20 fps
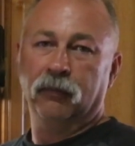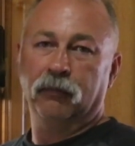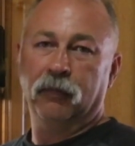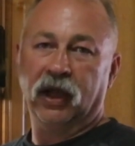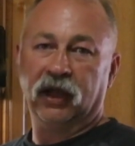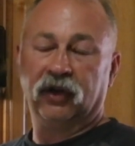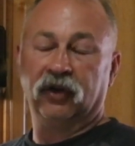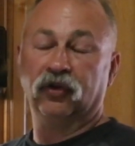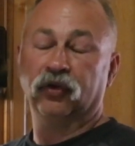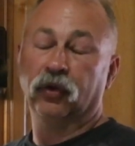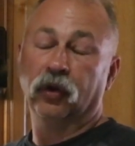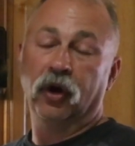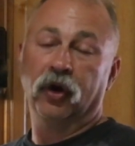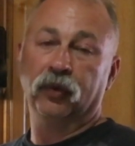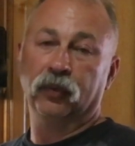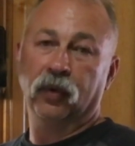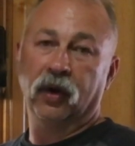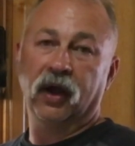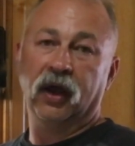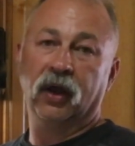making your
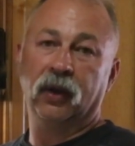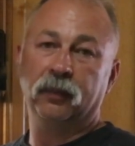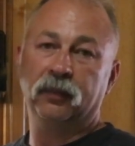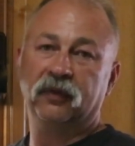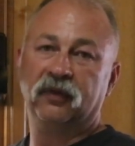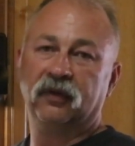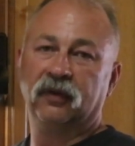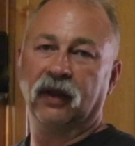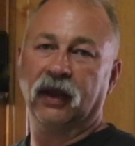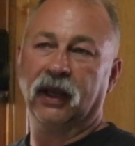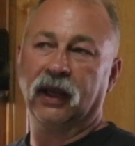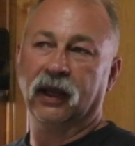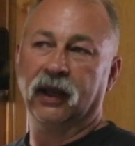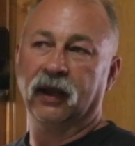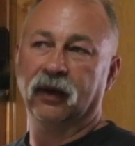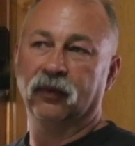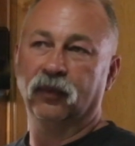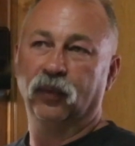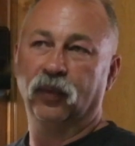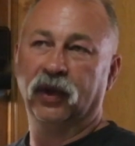own rubs,
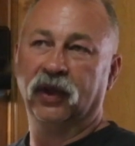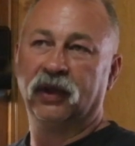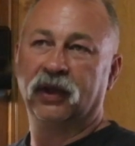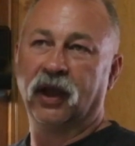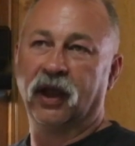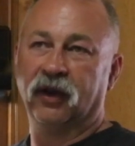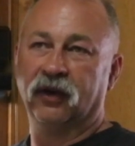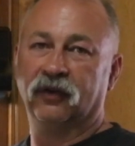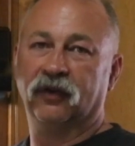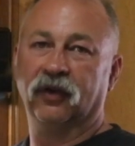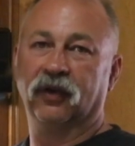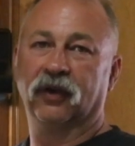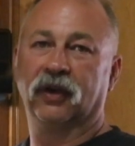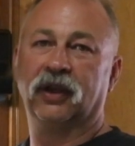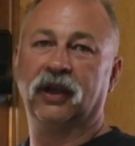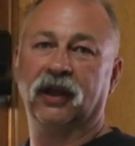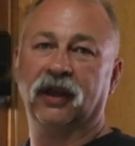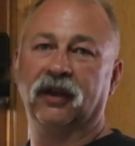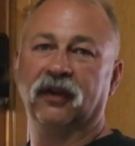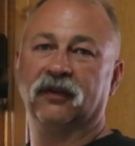and we kind of took
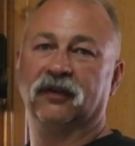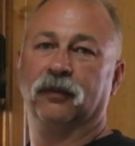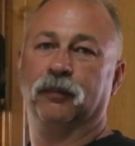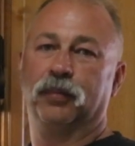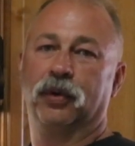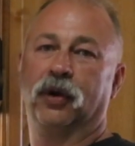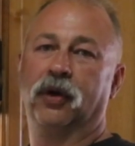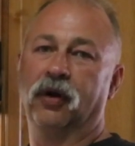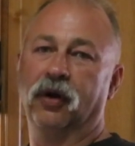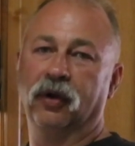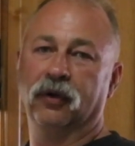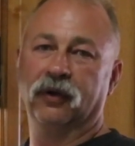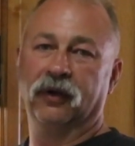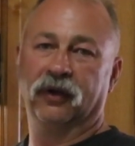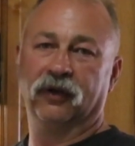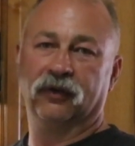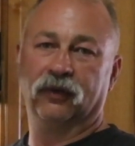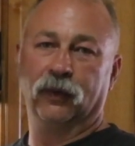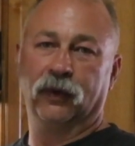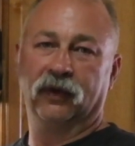his and put our own
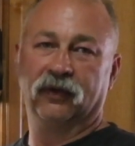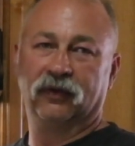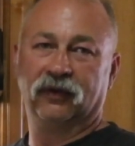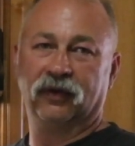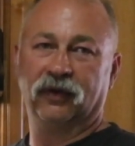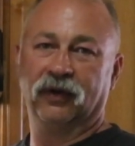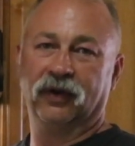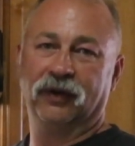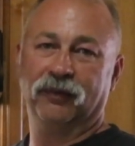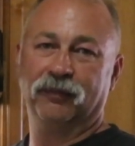little twist to